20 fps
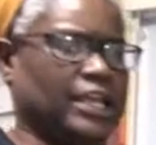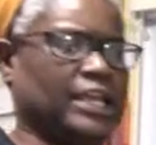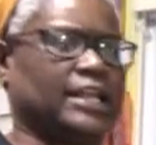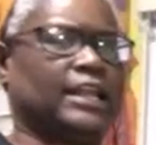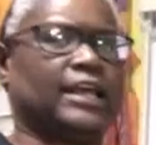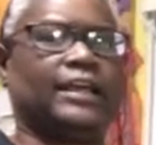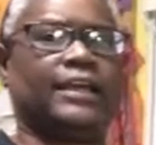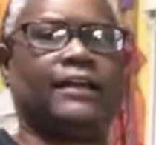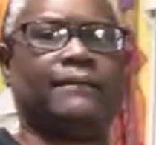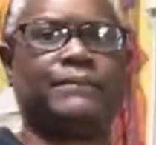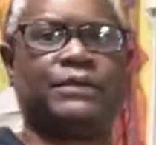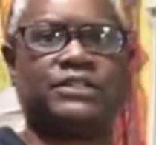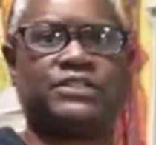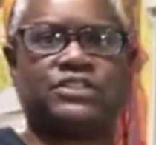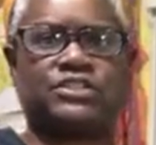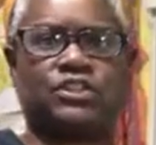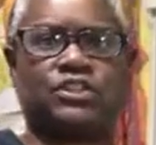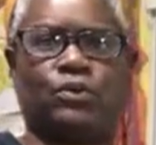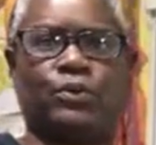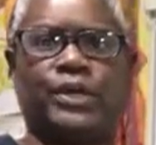and I have been
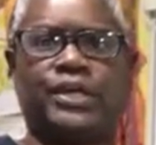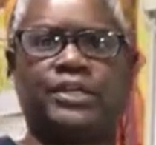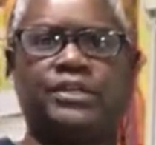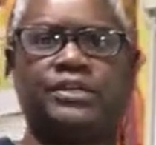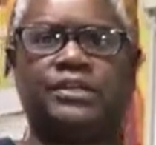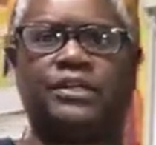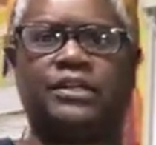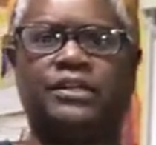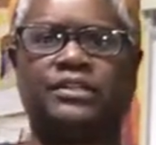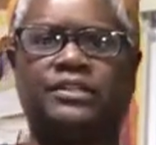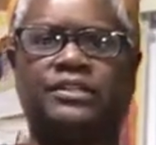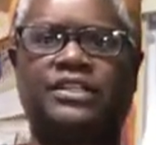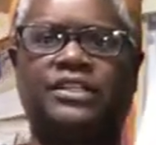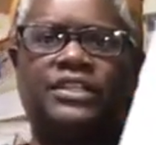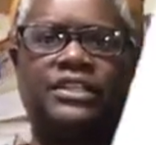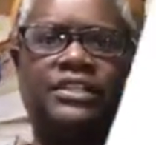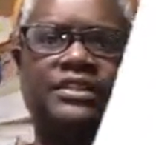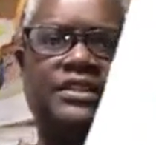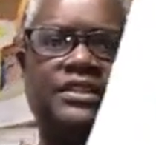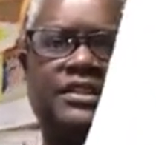sewing
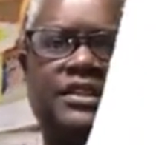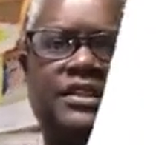these